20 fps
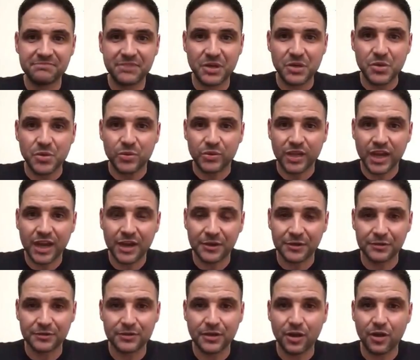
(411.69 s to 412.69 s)
cool
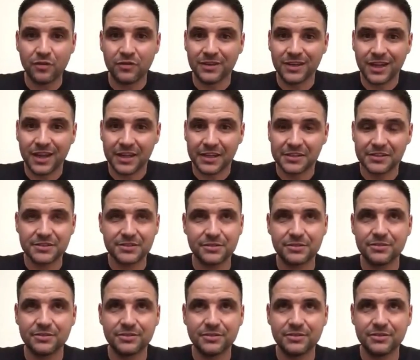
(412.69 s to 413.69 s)
down overnight
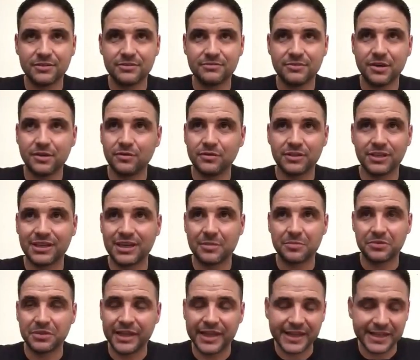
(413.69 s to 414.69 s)
or over a
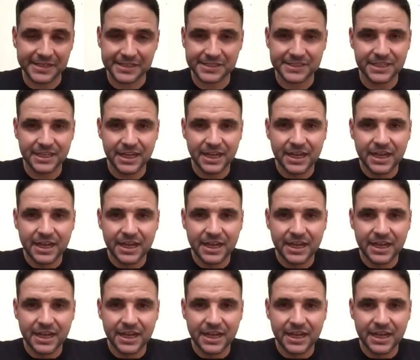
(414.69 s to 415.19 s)
couple of days.